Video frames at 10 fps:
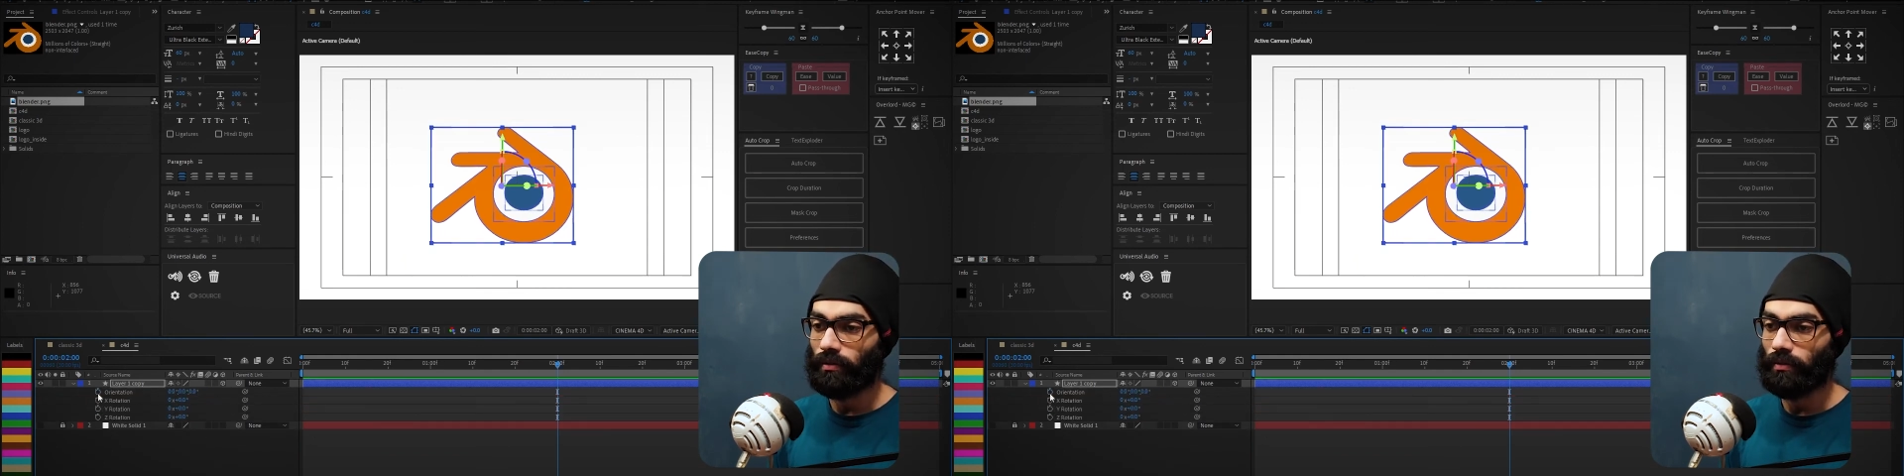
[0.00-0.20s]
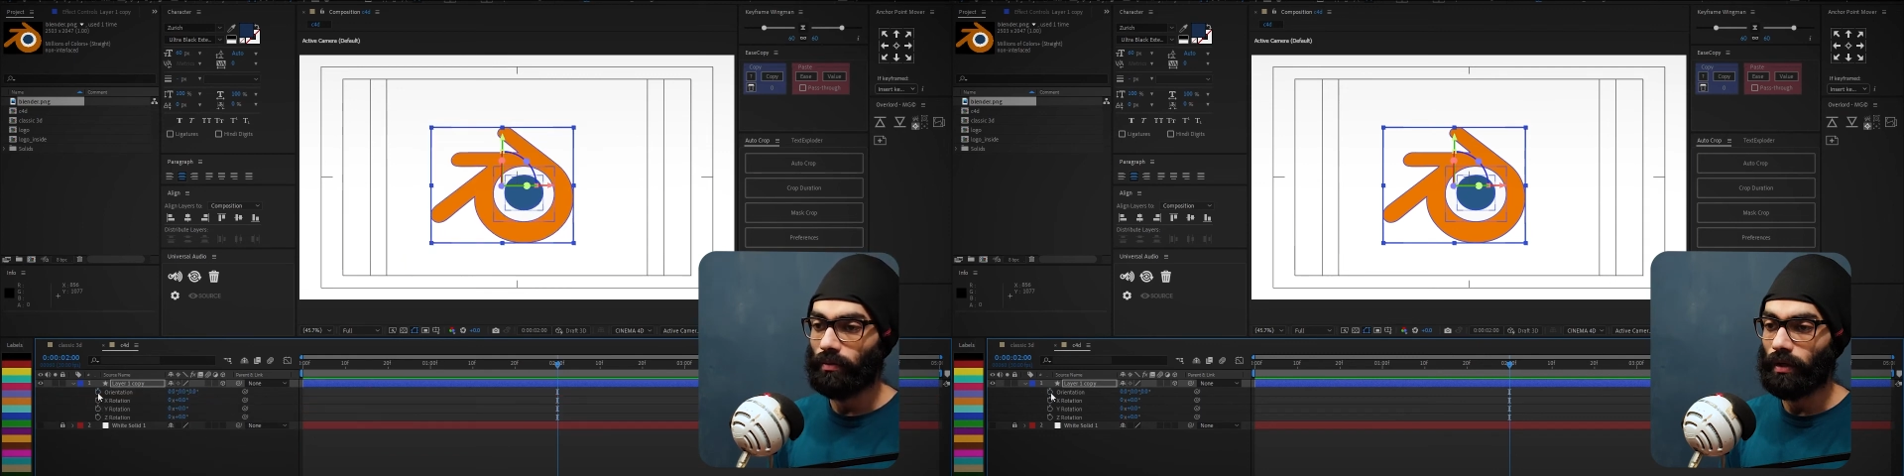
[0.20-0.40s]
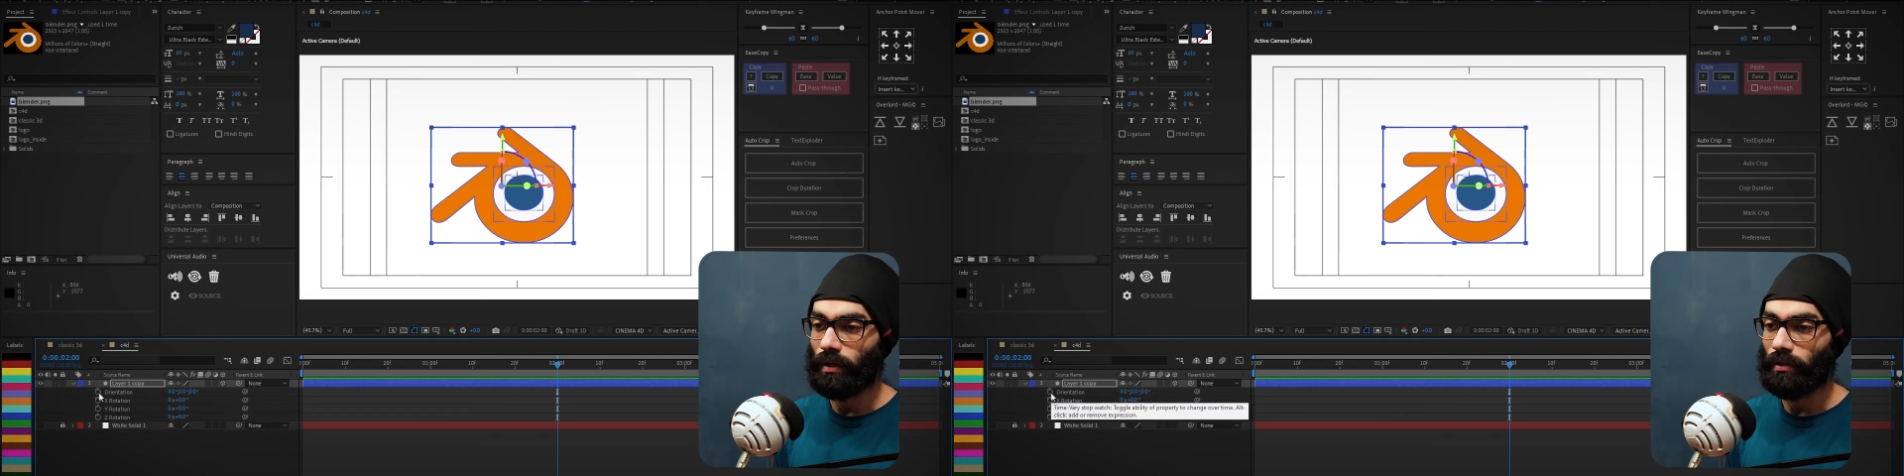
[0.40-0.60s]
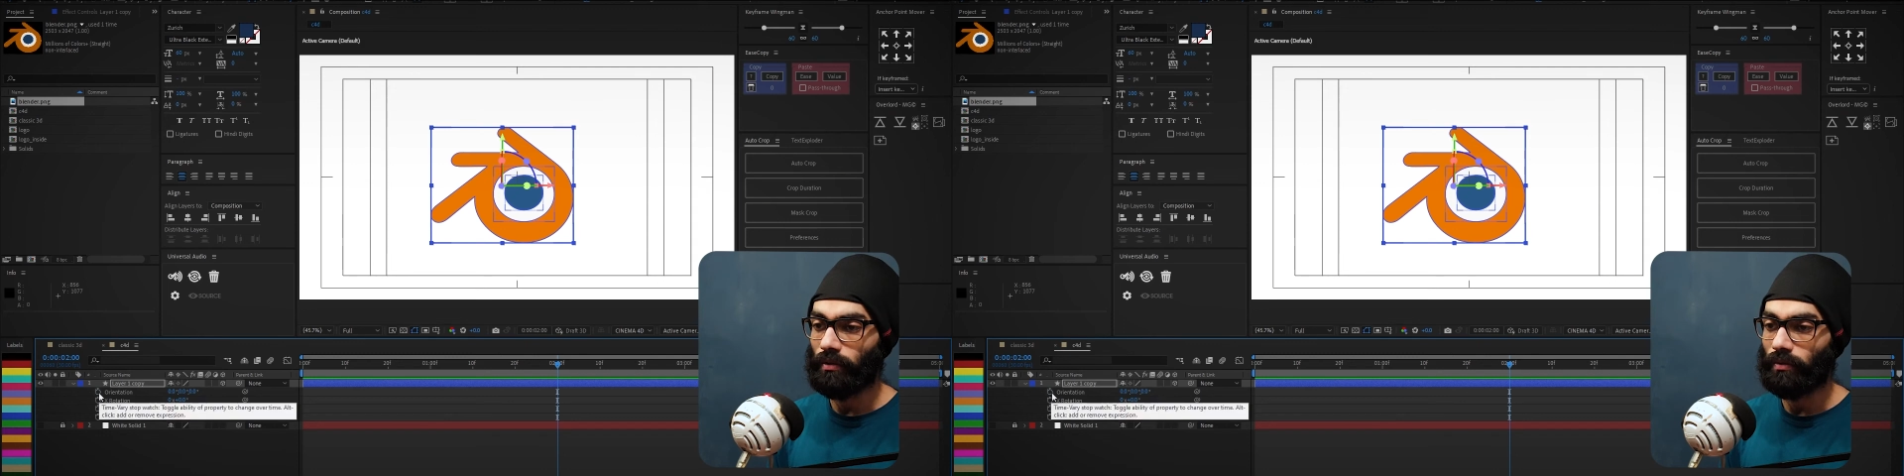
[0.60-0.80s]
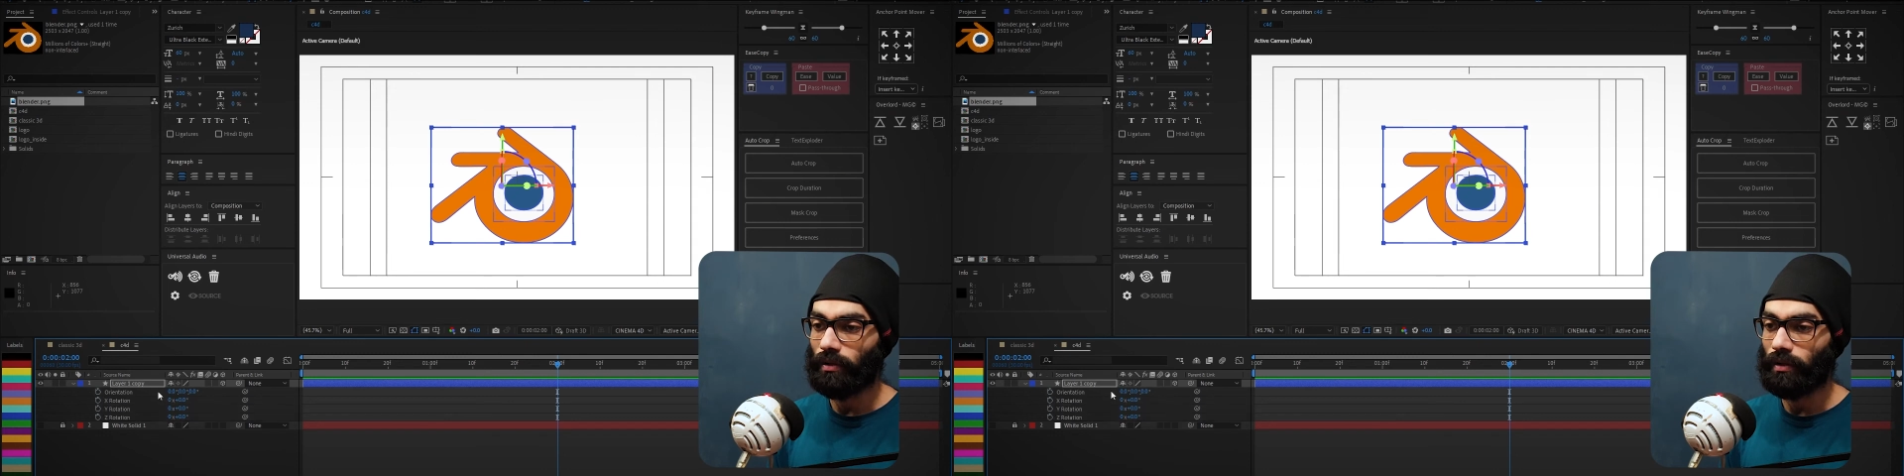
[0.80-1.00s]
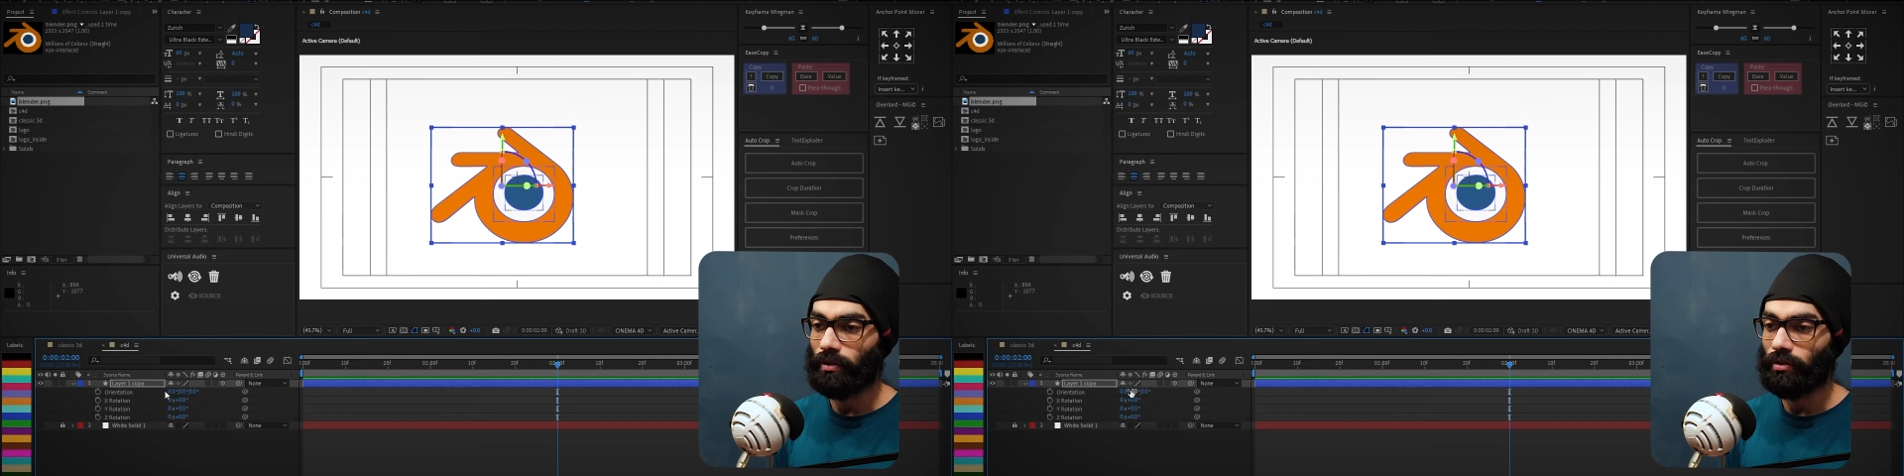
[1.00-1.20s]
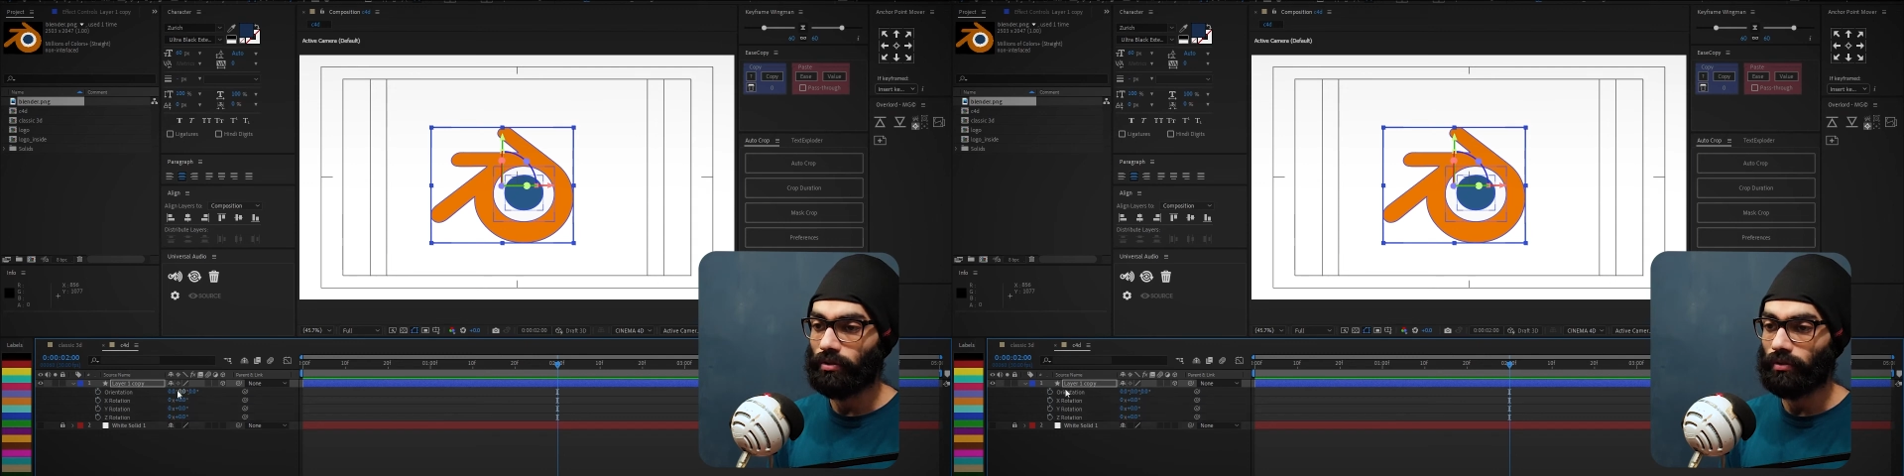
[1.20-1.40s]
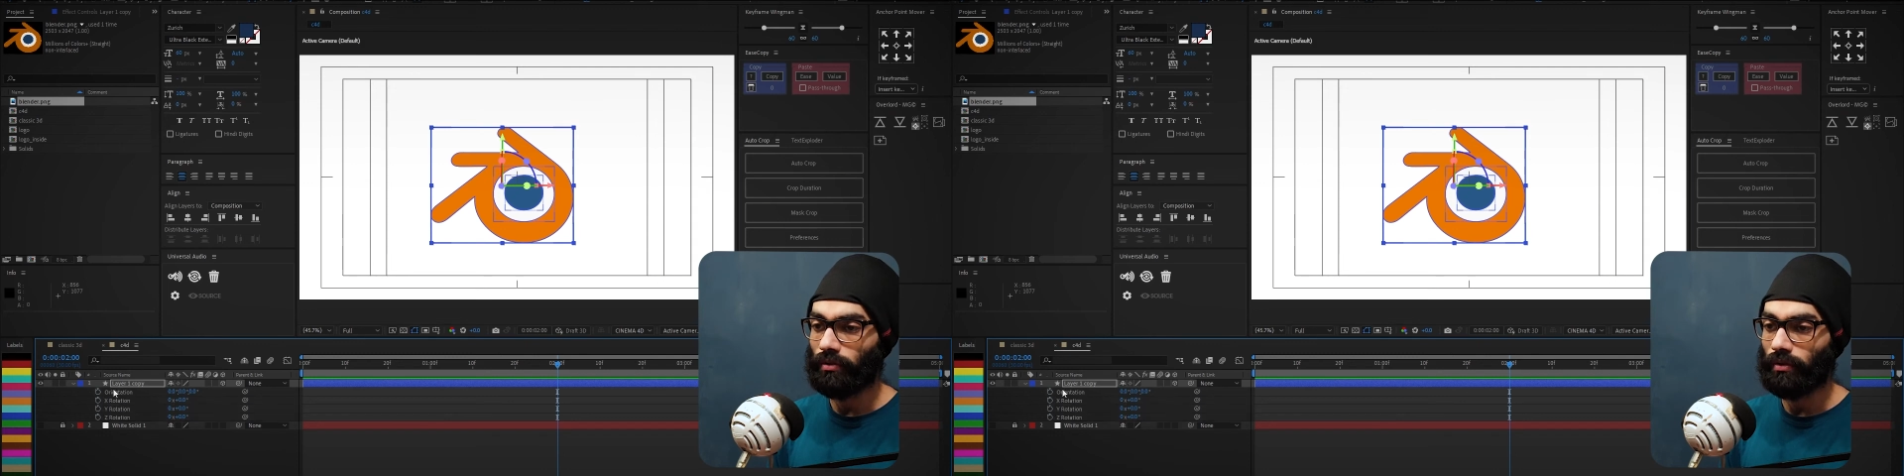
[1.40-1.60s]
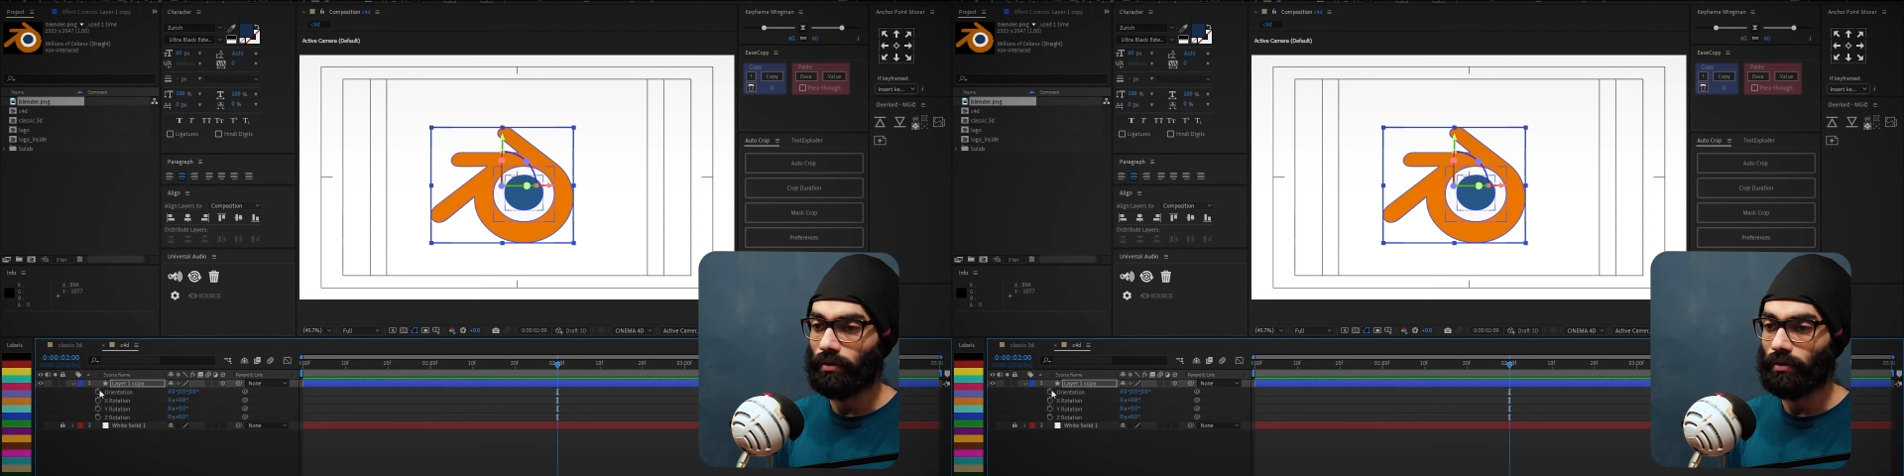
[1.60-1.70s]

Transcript: a Y rotation.